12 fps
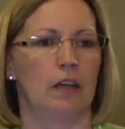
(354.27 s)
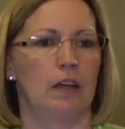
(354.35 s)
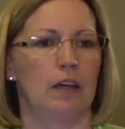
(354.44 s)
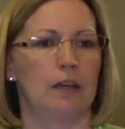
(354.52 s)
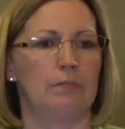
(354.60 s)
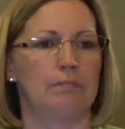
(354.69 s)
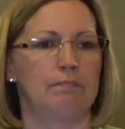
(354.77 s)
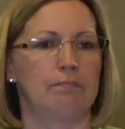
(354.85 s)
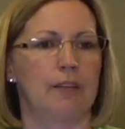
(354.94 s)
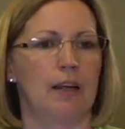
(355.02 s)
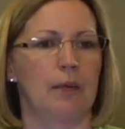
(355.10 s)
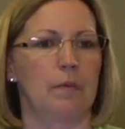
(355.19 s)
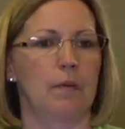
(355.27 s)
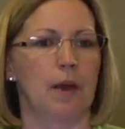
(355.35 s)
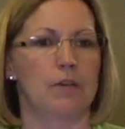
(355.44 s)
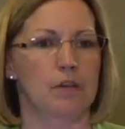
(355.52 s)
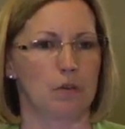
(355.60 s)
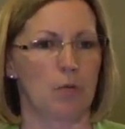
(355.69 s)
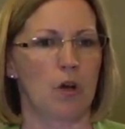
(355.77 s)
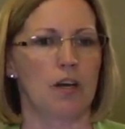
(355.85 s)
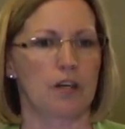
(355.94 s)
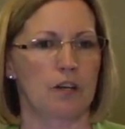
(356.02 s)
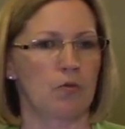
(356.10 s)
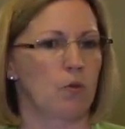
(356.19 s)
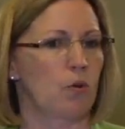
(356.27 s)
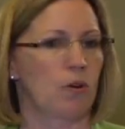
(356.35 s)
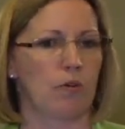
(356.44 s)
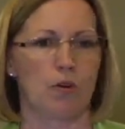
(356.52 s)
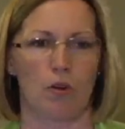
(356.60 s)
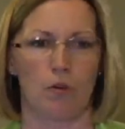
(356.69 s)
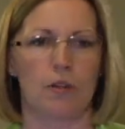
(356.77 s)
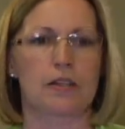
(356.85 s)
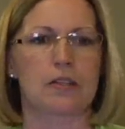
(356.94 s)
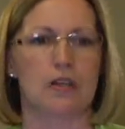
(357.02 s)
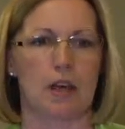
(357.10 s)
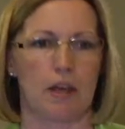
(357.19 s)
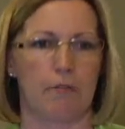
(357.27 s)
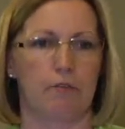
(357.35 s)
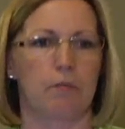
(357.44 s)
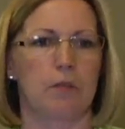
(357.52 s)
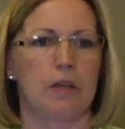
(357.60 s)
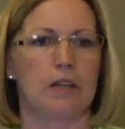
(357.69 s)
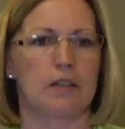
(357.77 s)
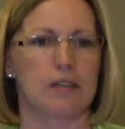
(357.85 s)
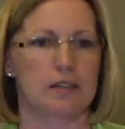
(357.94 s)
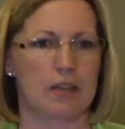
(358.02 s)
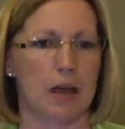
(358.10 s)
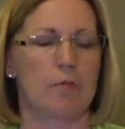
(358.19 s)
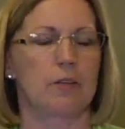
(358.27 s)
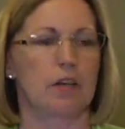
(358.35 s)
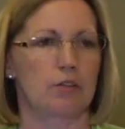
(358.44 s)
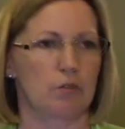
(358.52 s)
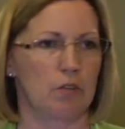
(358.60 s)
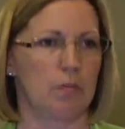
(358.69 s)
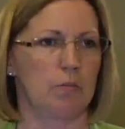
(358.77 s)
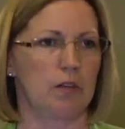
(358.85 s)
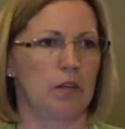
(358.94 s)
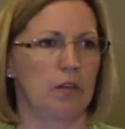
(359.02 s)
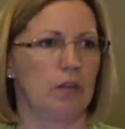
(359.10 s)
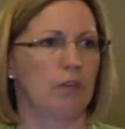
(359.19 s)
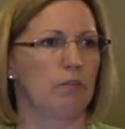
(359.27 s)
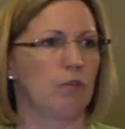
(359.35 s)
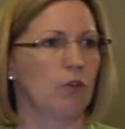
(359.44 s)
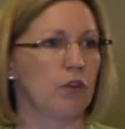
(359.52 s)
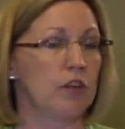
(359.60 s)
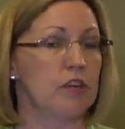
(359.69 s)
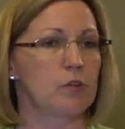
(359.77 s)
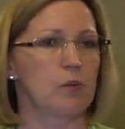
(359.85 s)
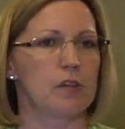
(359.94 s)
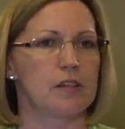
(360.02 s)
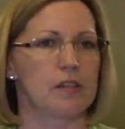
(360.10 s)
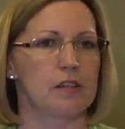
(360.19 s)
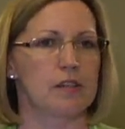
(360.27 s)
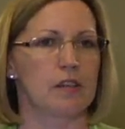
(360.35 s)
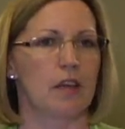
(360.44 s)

I still want it, or no, it's time for me to stop that treatment for these reasons